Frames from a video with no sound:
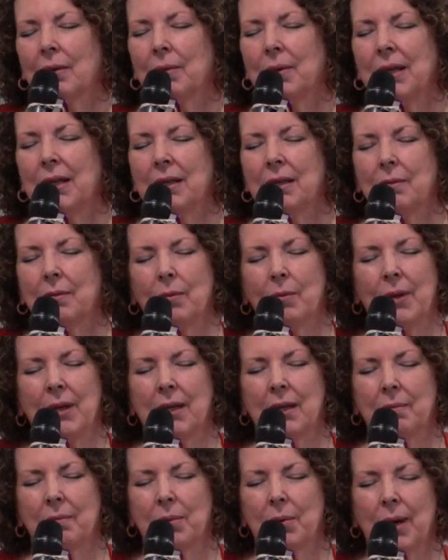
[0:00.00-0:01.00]
We
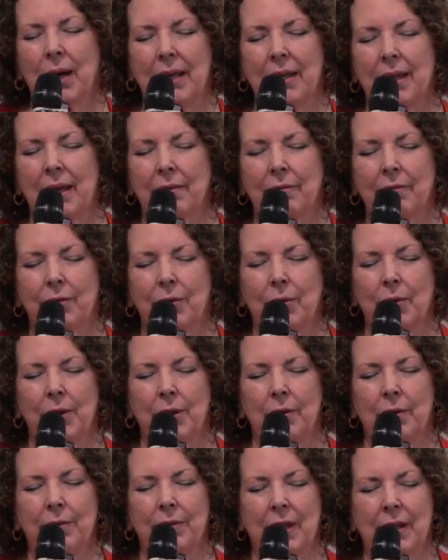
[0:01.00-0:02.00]
can pray that for
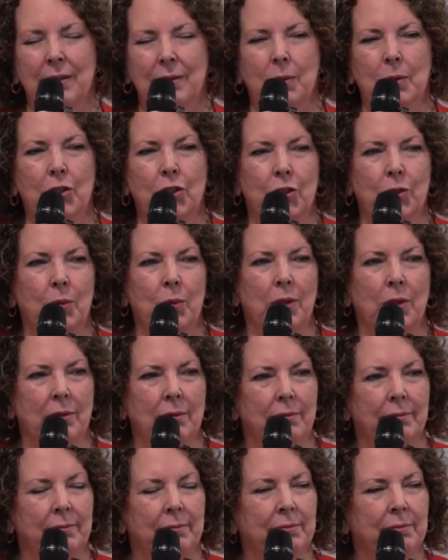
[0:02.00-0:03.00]
you if that's what you want.